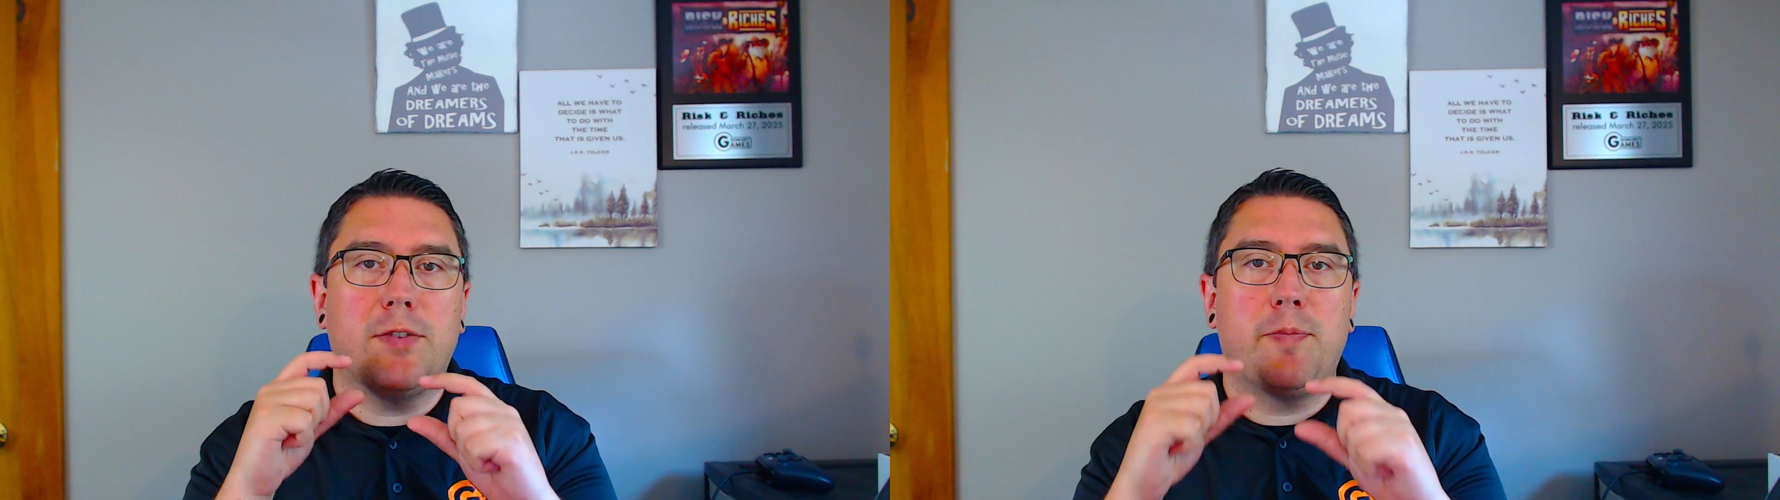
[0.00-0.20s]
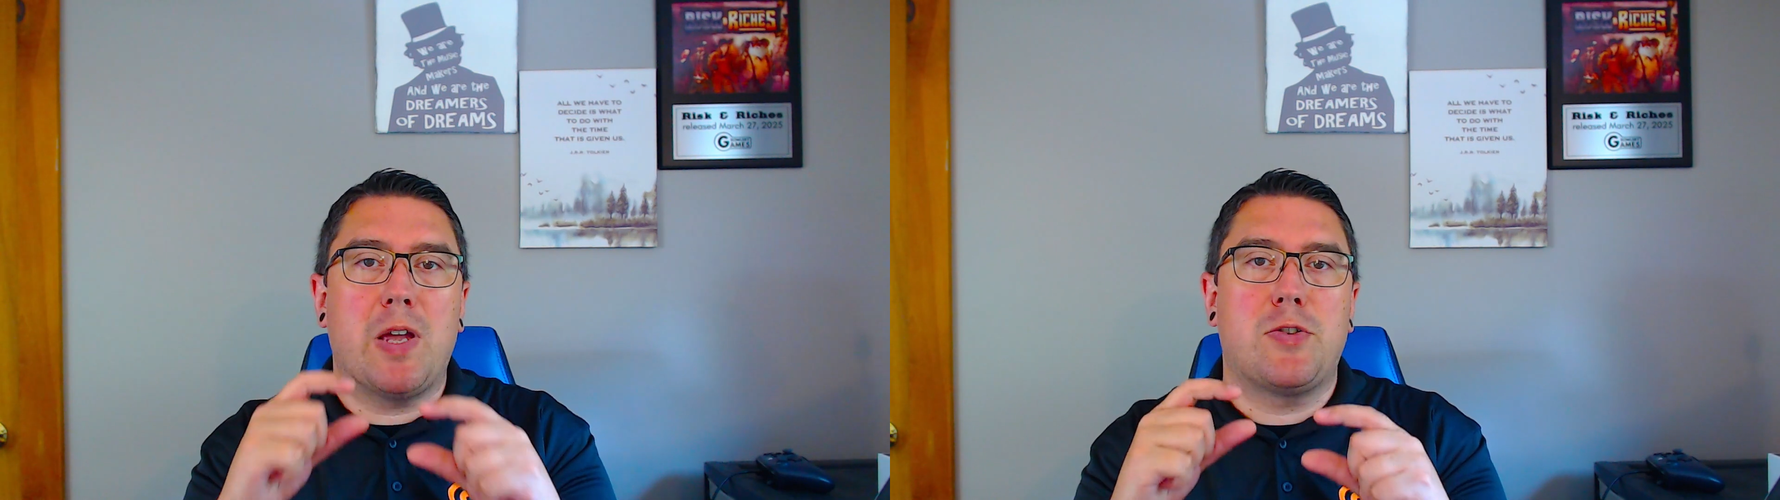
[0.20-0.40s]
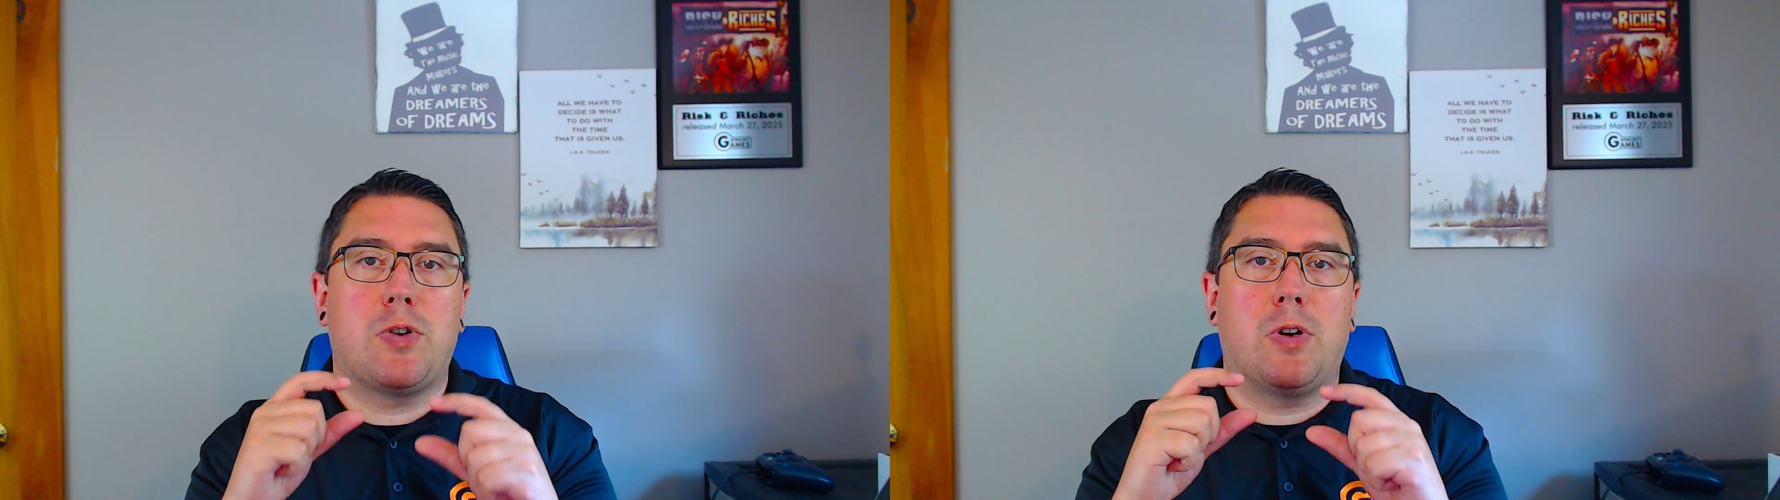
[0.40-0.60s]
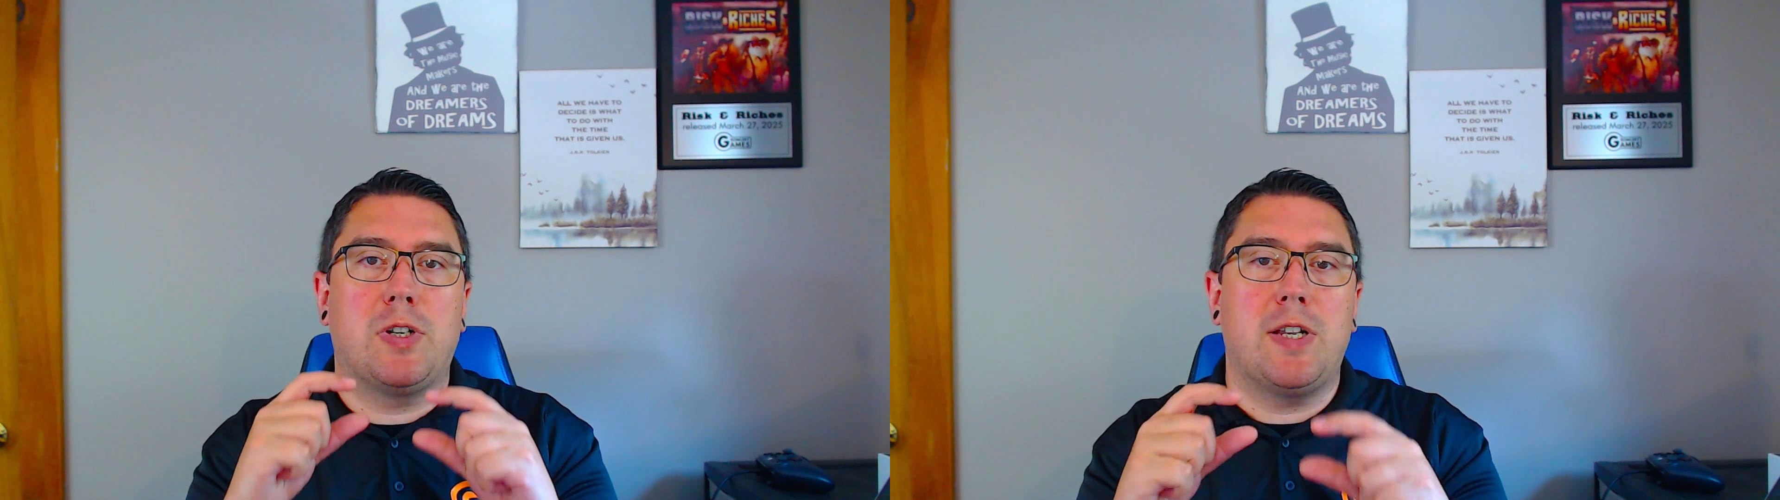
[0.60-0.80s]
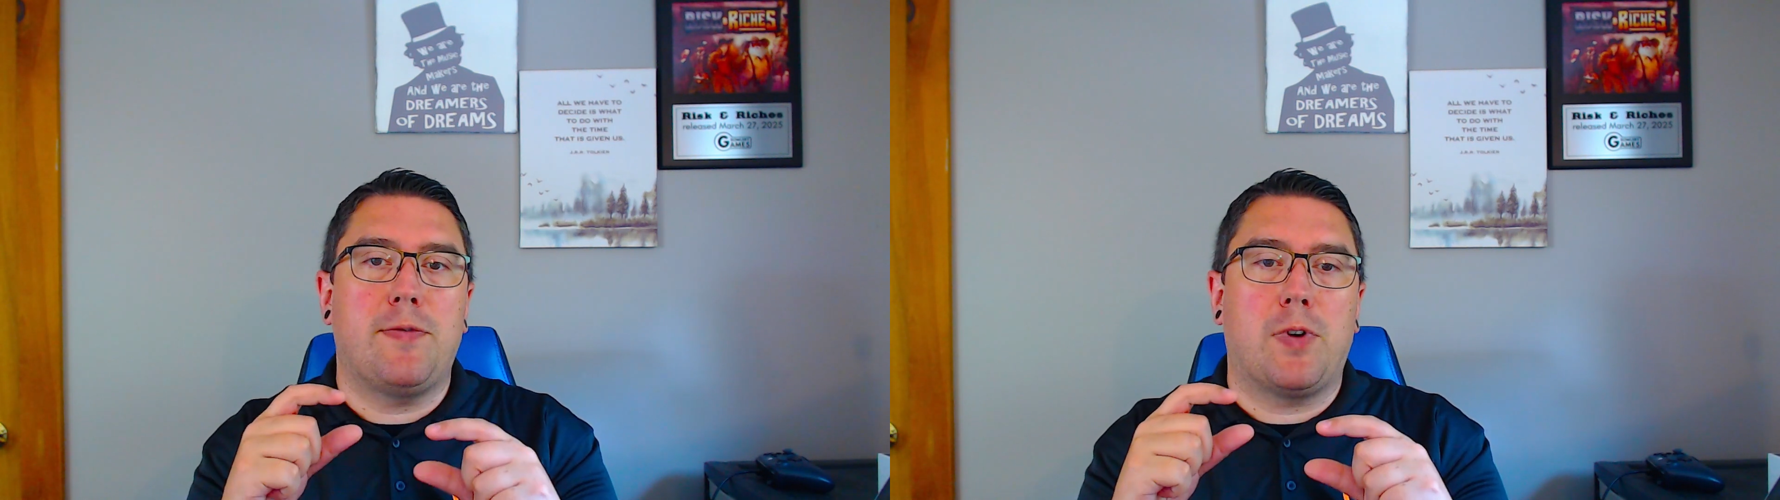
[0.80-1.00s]
of measure are
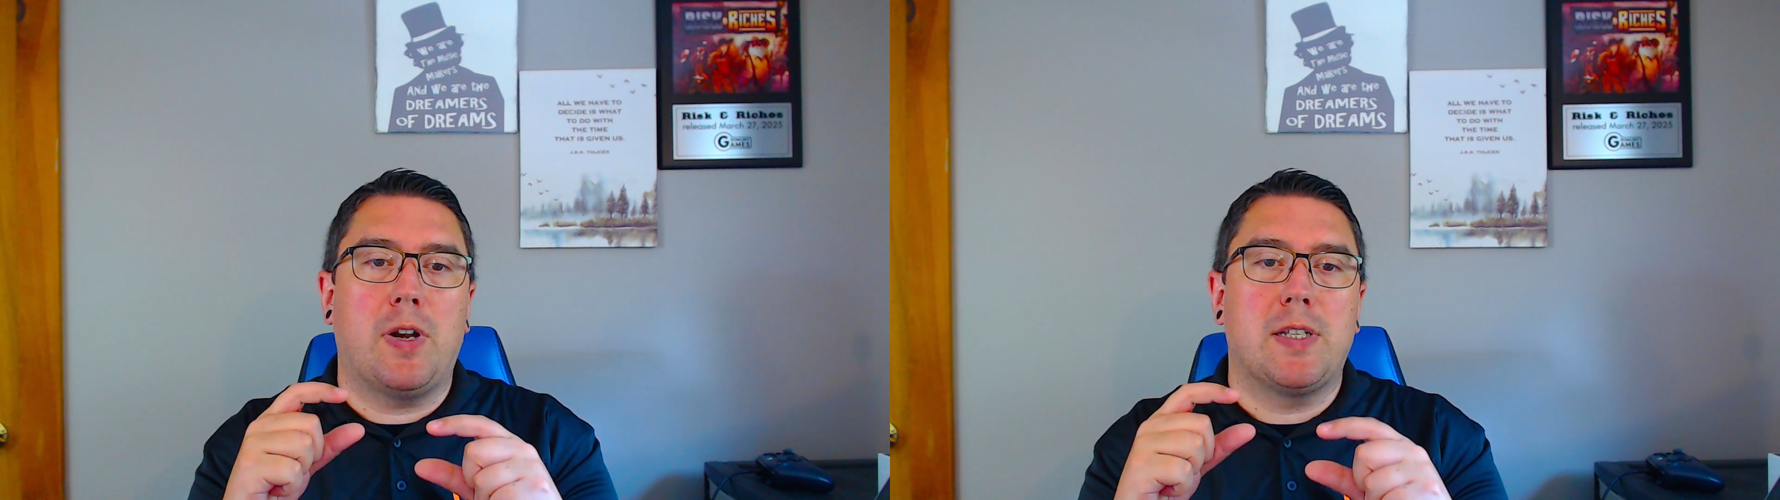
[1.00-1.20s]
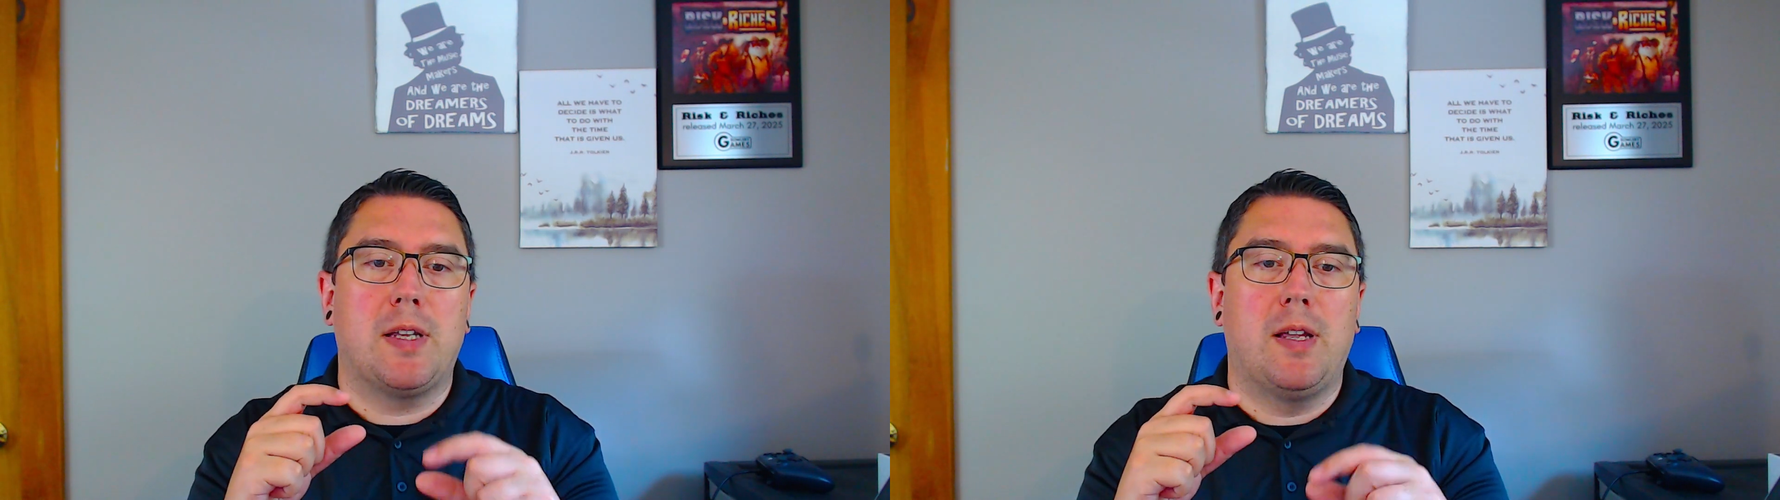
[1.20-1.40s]
different,